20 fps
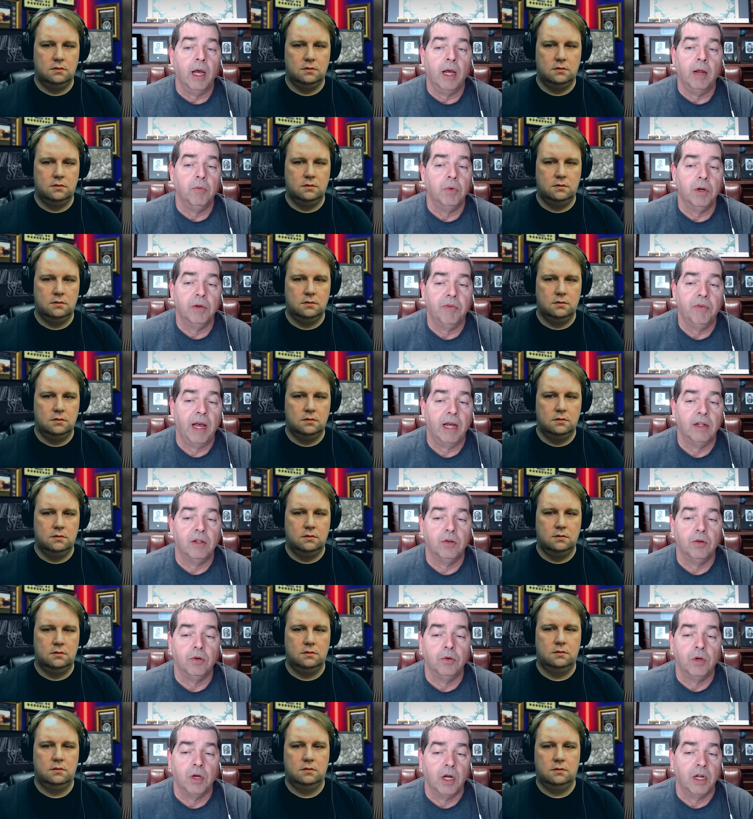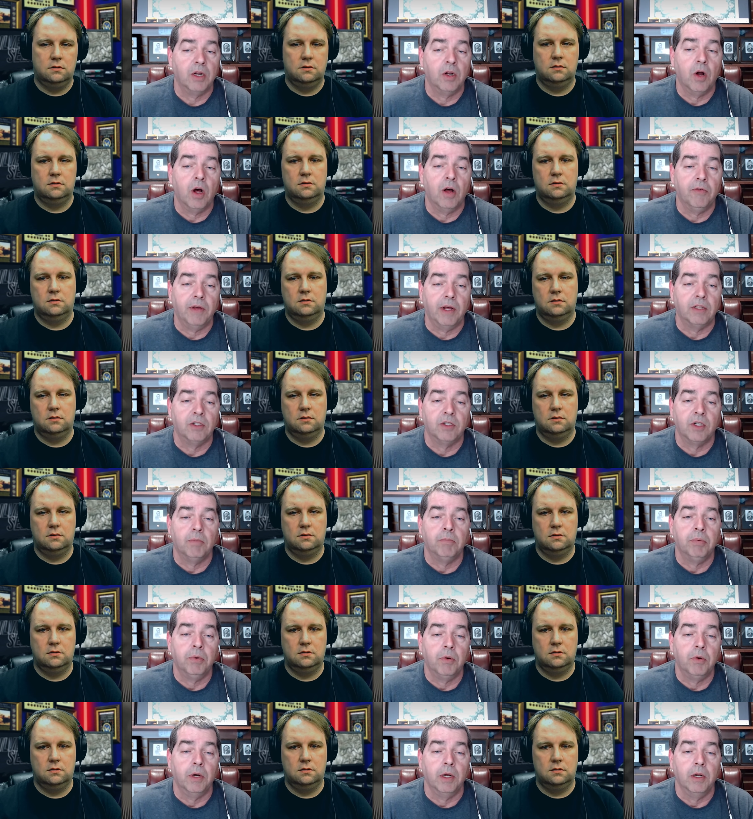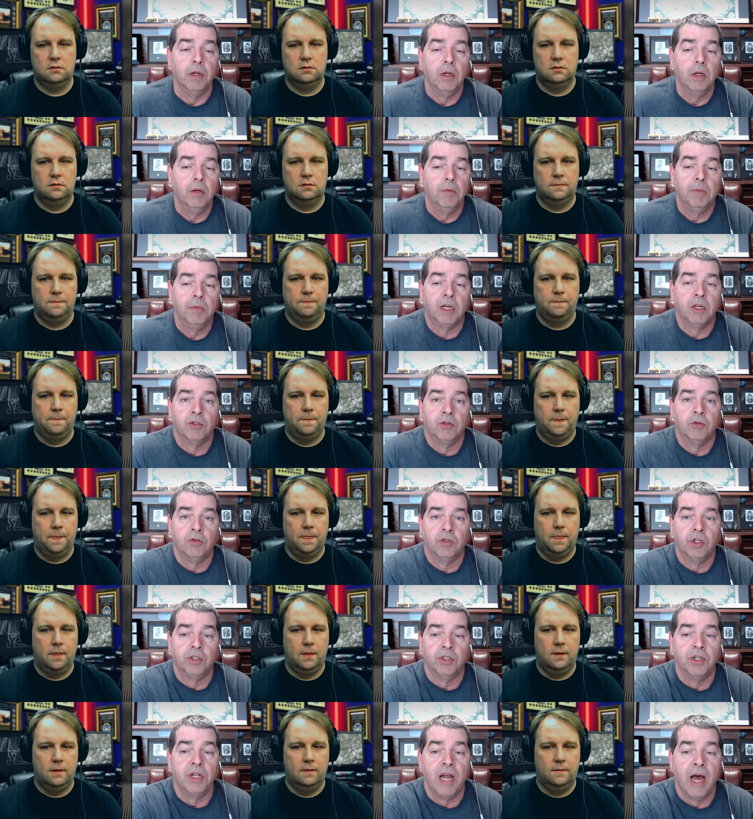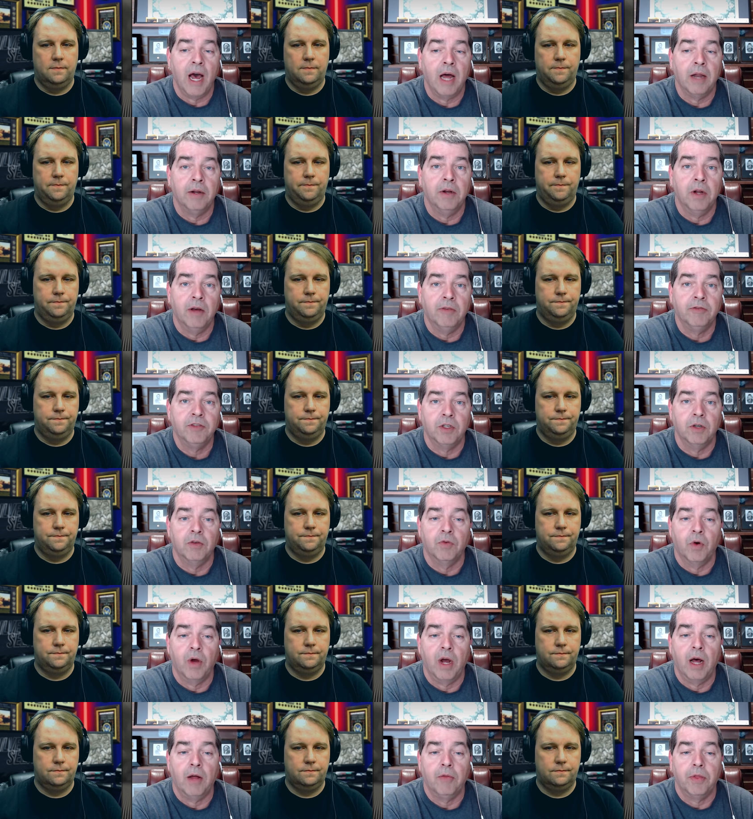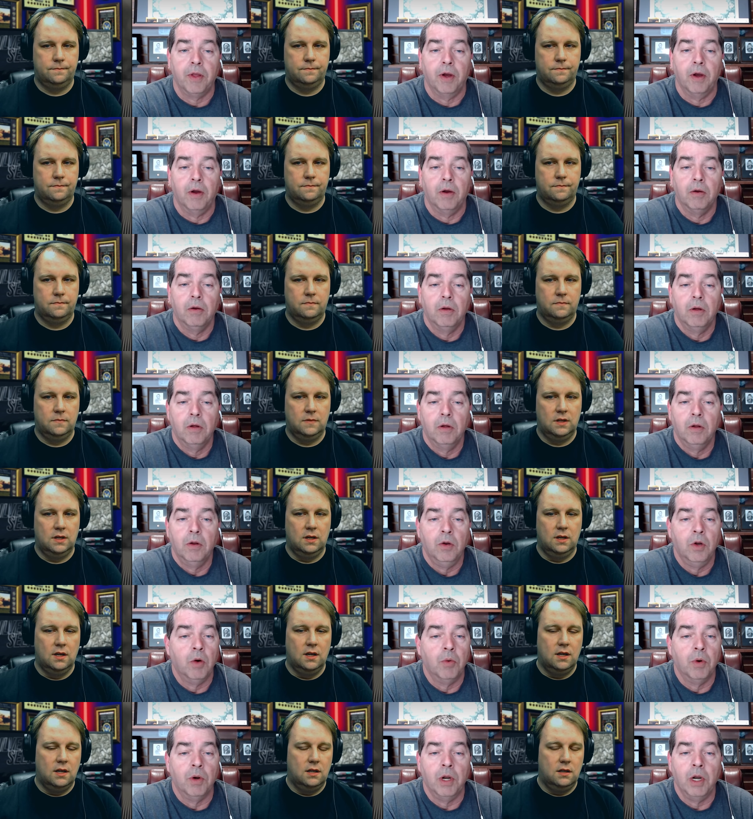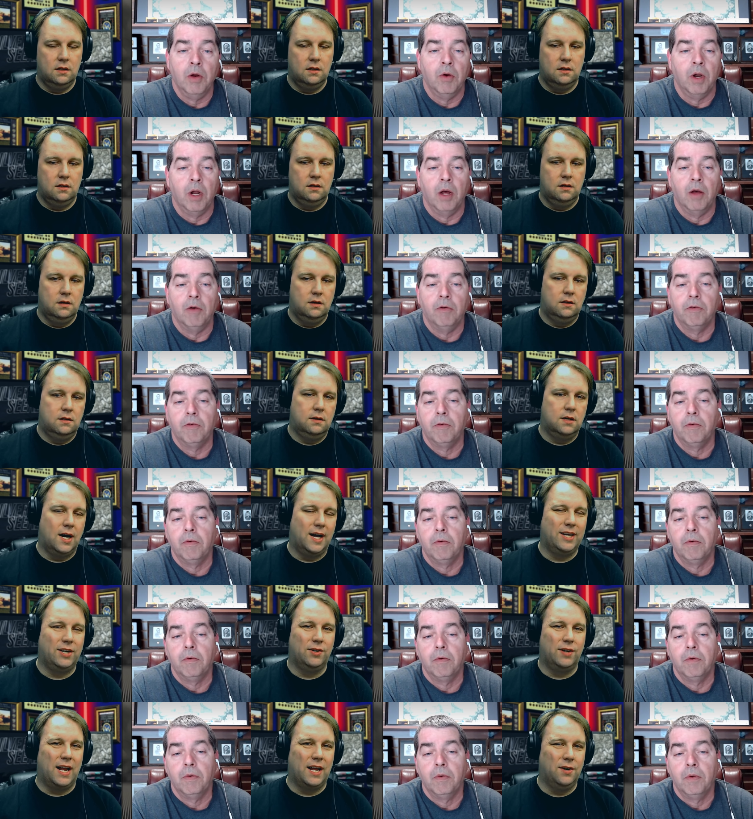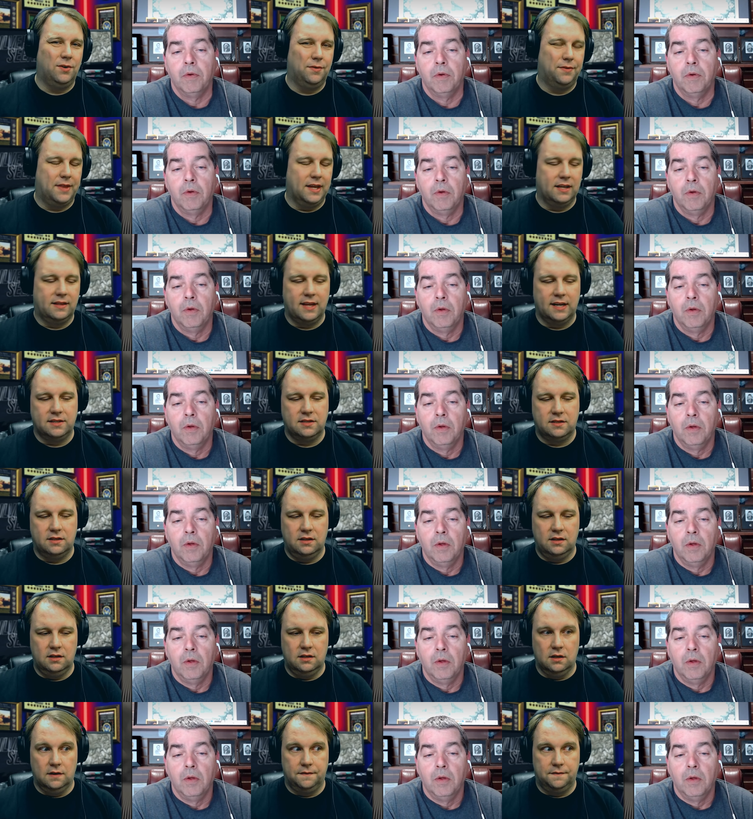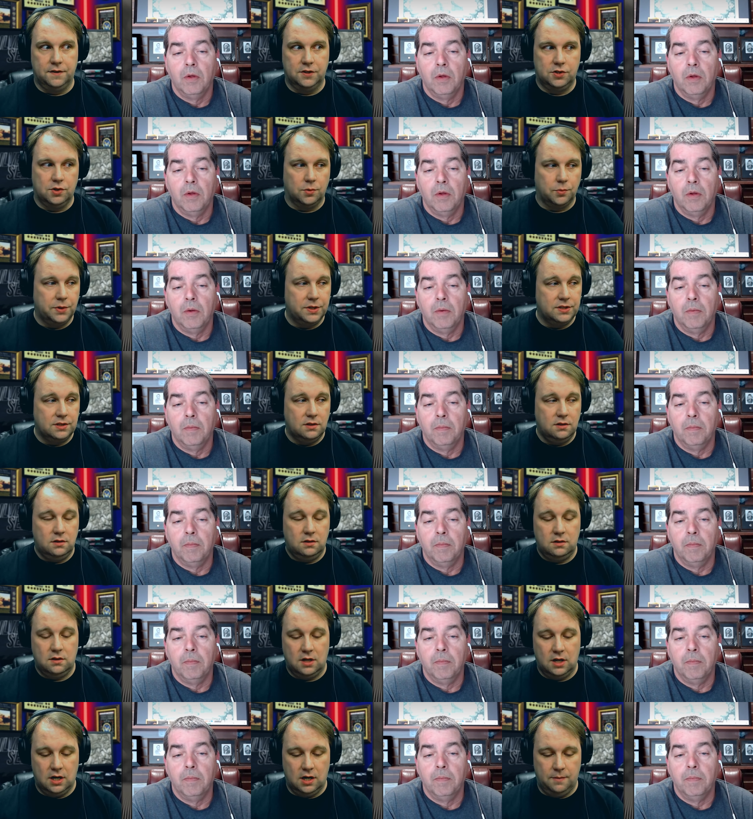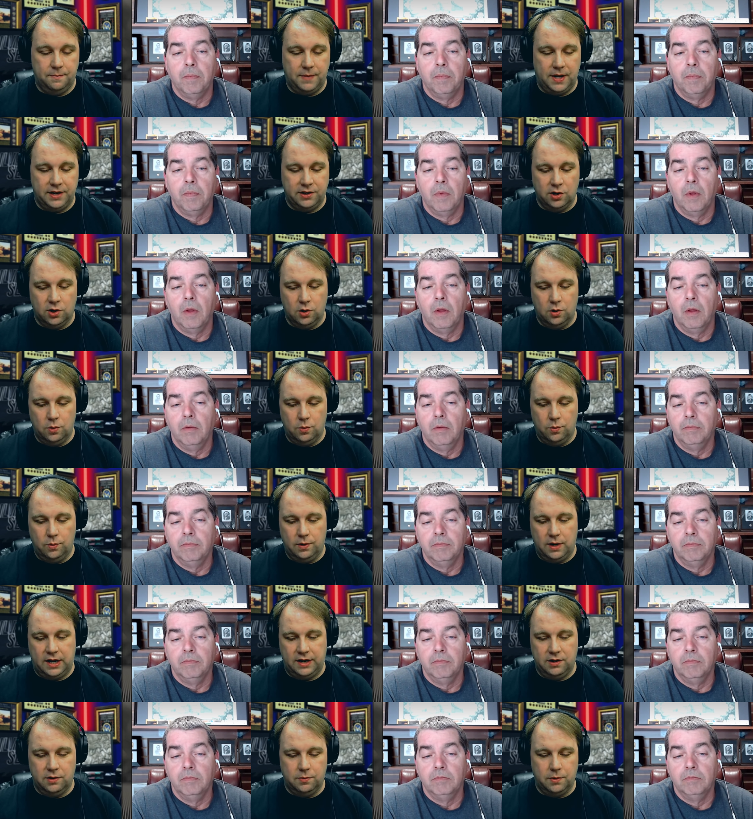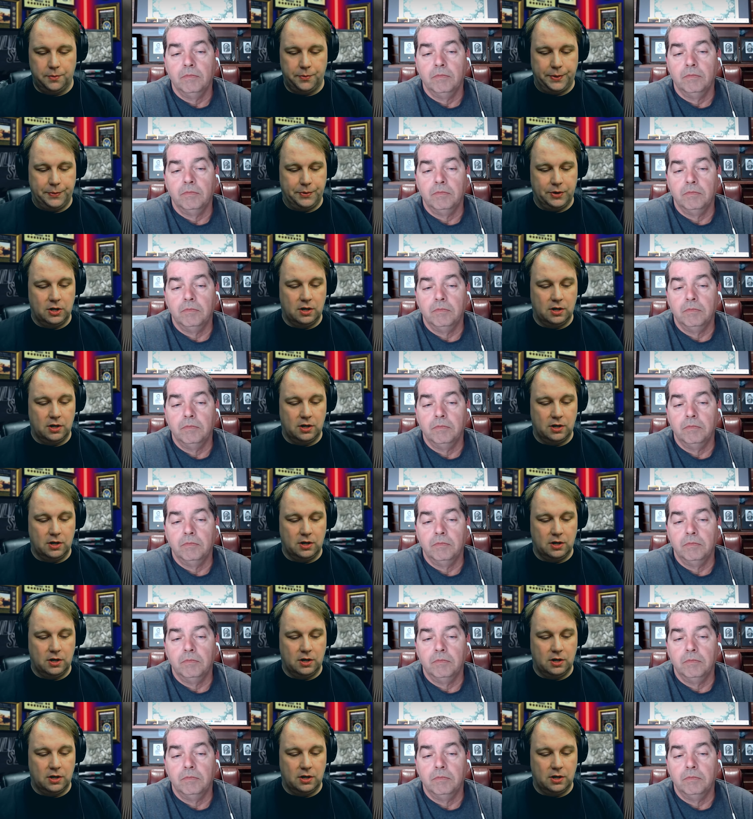Speaker 1: and would have had to cut it off at some point because there's just not enough silver out there, nowhere near enough.
Speaker 2: No, I don't. I don't think that's the official reason. Um, I know. I know when we went